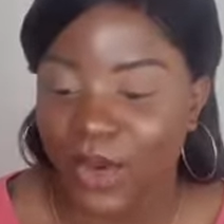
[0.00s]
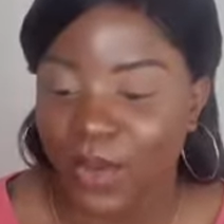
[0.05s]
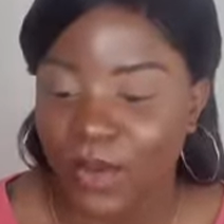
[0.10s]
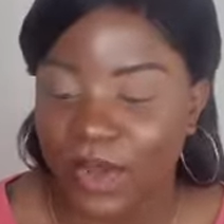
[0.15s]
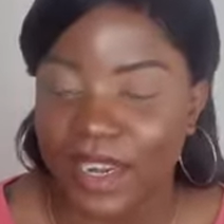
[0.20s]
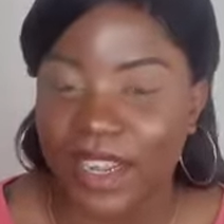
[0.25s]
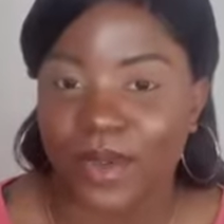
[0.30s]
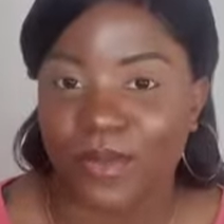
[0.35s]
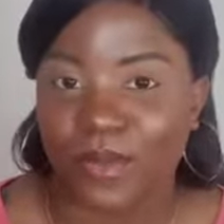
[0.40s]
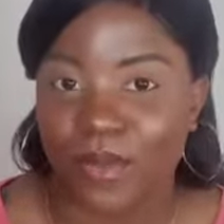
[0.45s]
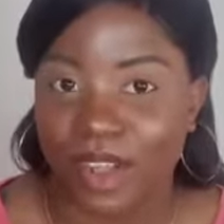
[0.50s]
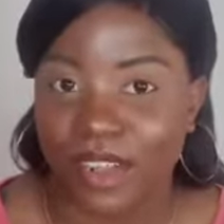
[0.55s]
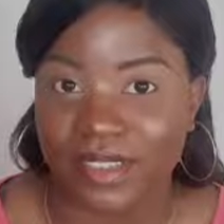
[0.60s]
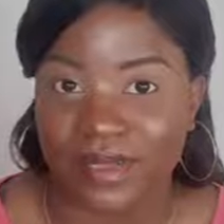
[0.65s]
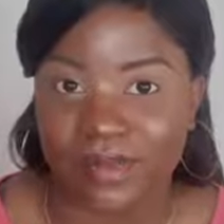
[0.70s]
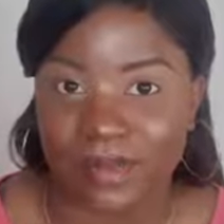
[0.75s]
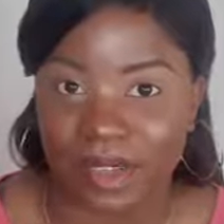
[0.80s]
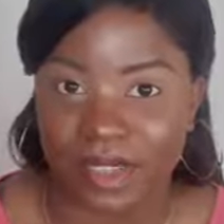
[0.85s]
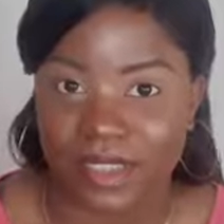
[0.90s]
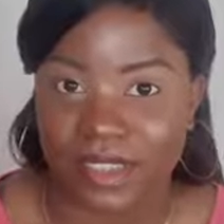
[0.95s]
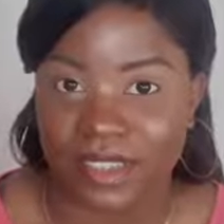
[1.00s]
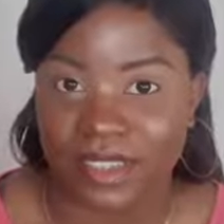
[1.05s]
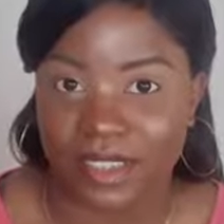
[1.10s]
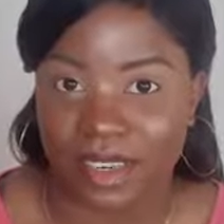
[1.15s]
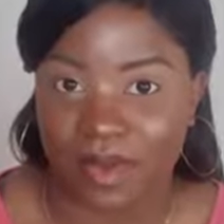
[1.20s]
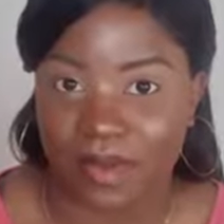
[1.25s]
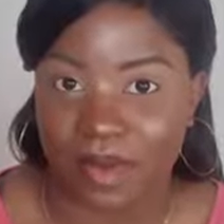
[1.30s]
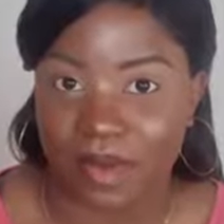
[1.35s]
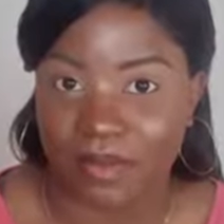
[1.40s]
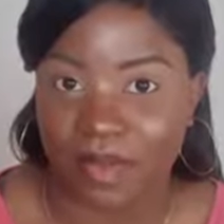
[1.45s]
when I watch
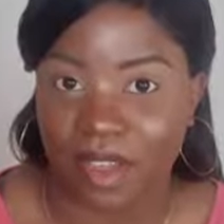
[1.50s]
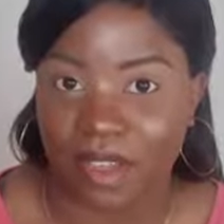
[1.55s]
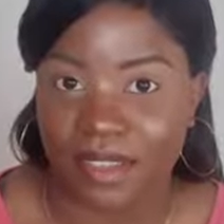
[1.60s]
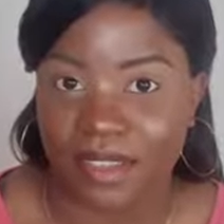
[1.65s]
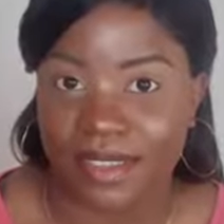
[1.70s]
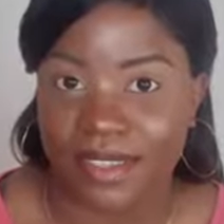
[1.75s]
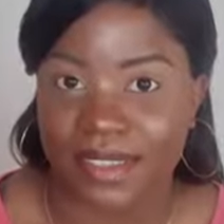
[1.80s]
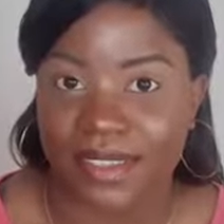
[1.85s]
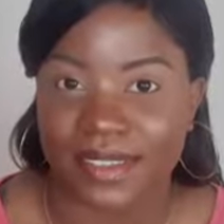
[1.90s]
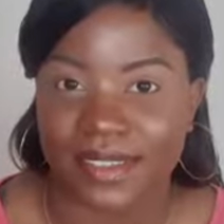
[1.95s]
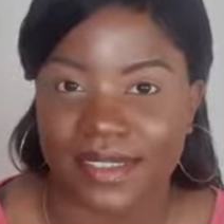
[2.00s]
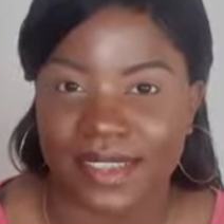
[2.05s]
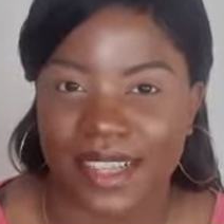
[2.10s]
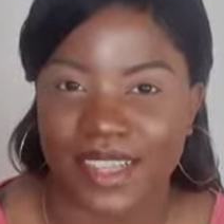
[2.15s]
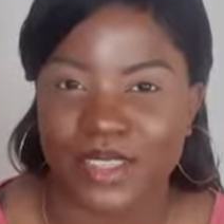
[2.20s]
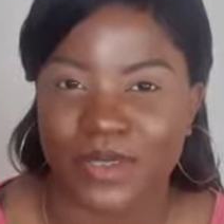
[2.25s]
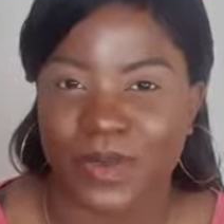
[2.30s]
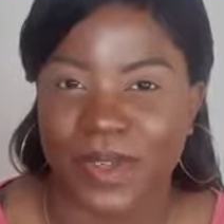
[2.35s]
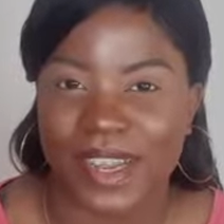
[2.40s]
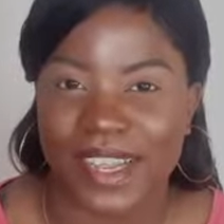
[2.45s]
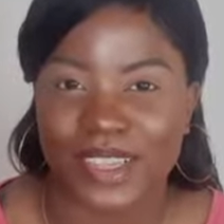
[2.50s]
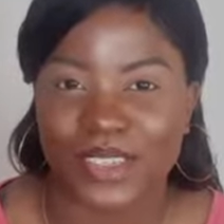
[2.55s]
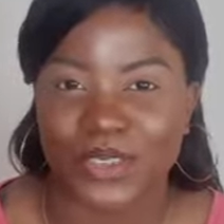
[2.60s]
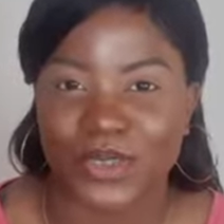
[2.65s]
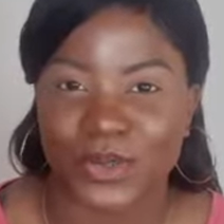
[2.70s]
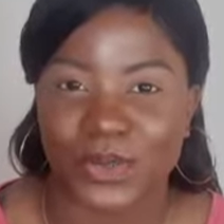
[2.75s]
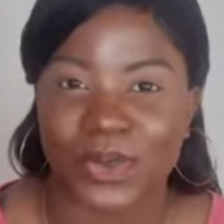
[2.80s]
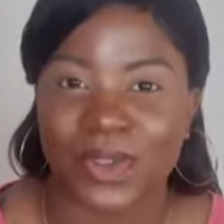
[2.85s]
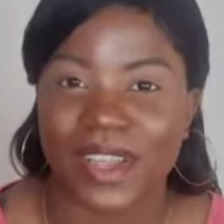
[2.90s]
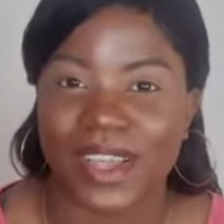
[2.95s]
Boxycharm unboxings, that's what I
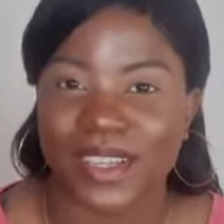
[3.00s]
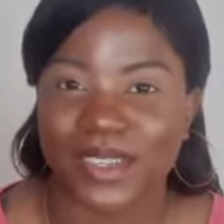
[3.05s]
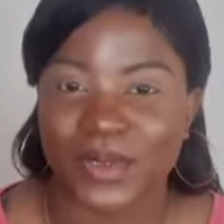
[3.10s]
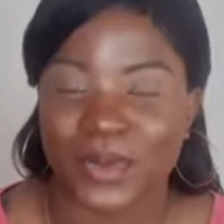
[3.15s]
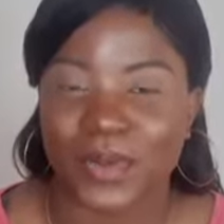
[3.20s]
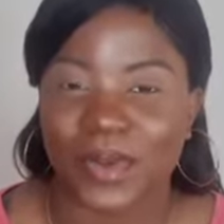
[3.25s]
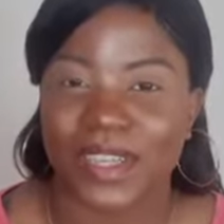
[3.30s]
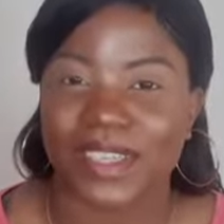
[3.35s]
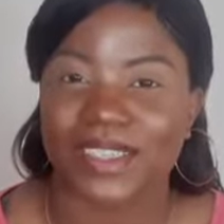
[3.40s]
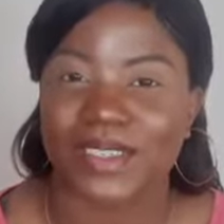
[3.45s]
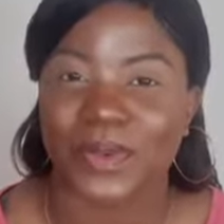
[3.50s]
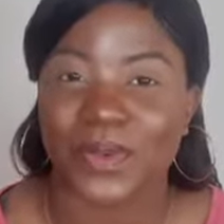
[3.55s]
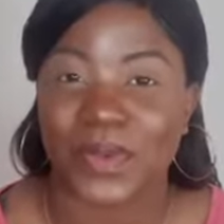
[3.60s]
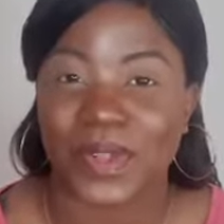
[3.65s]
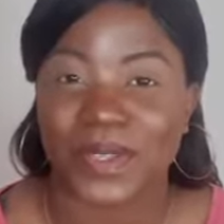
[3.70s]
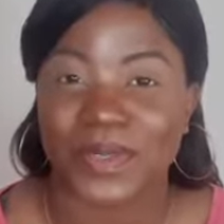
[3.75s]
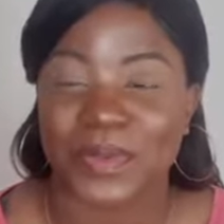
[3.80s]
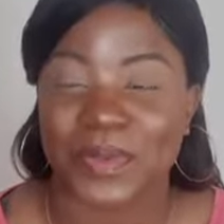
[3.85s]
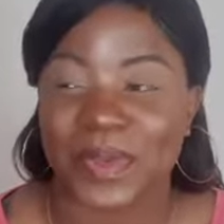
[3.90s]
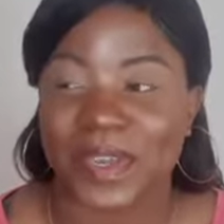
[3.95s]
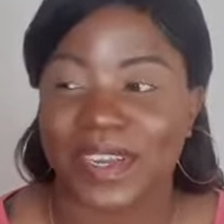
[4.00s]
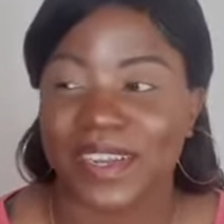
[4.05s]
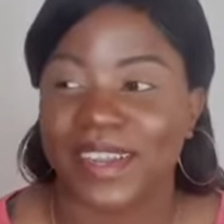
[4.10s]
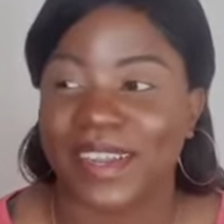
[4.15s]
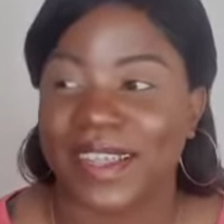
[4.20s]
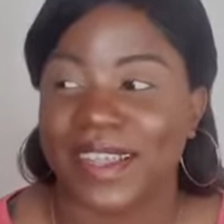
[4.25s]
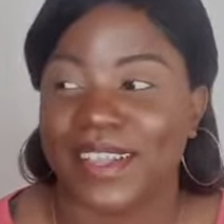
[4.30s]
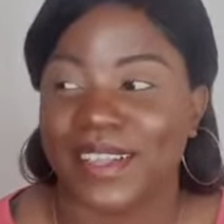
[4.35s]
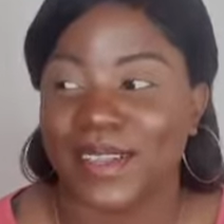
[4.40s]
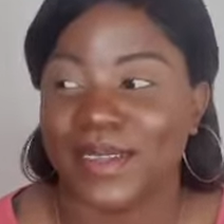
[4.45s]
do like to watch, the ones where
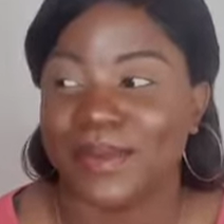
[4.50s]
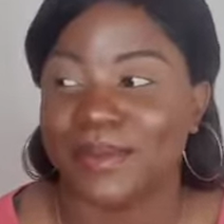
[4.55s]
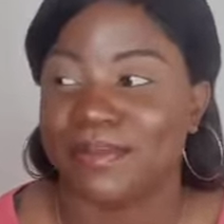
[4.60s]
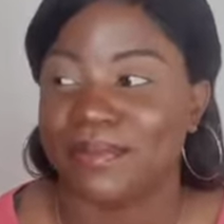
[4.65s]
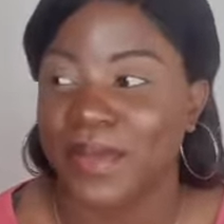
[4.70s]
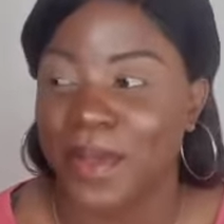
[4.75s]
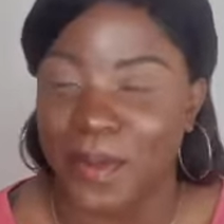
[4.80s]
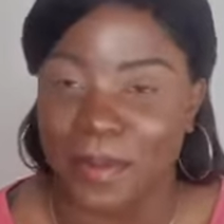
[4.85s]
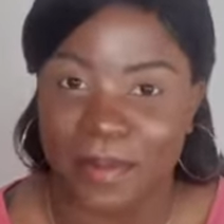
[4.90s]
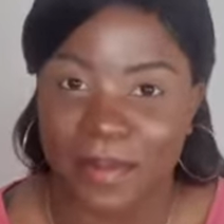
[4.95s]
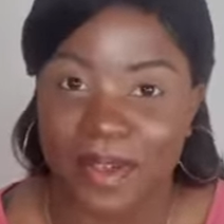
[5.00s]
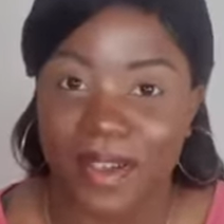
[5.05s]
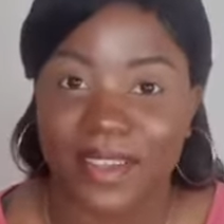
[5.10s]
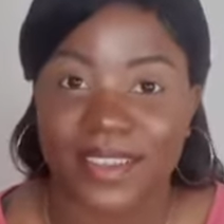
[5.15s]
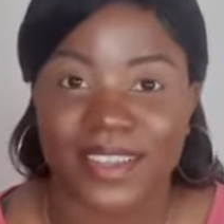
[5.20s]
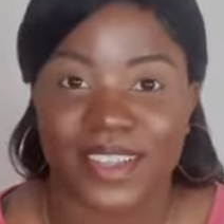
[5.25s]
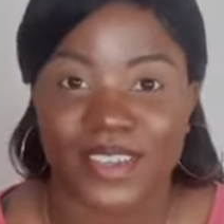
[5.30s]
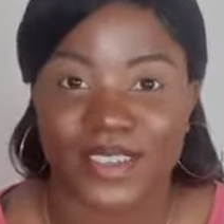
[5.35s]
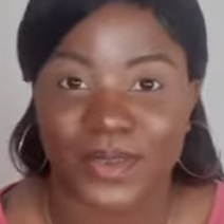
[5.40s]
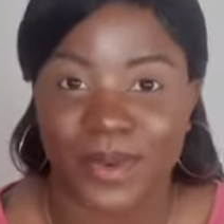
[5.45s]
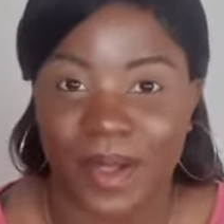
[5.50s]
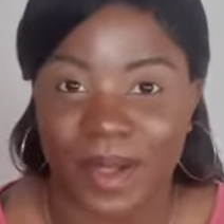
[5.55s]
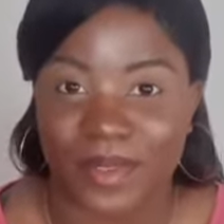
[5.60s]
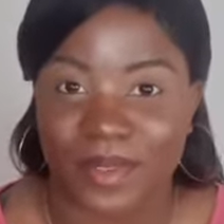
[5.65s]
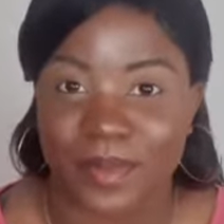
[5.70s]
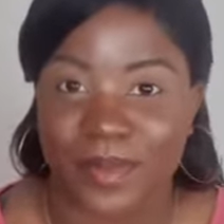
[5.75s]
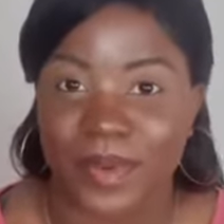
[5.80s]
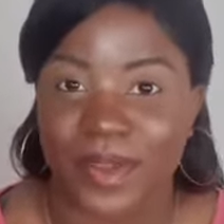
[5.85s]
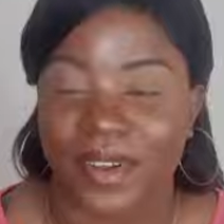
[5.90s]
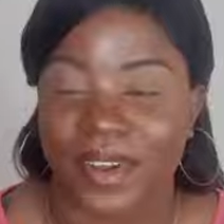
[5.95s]
they unbox and try
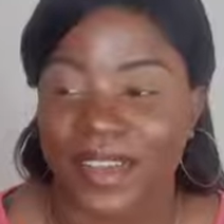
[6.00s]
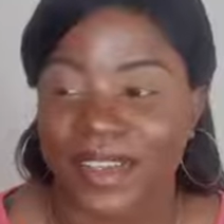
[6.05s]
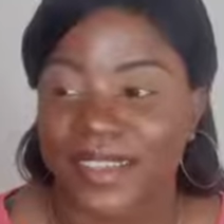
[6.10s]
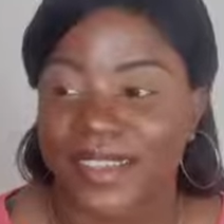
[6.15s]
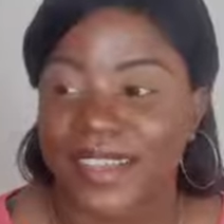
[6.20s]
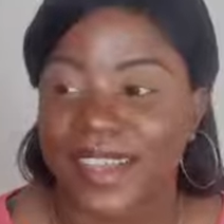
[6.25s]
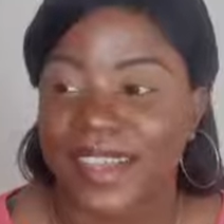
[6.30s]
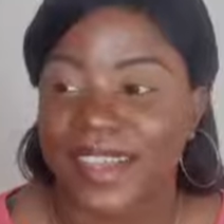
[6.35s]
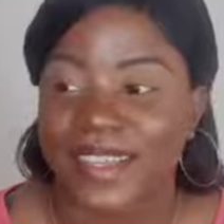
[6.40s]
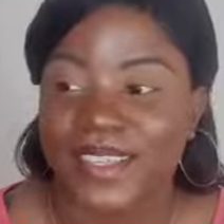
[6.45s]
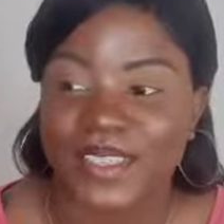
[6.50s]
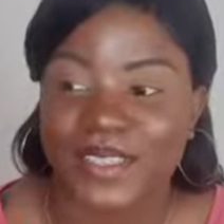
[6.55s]
on the products,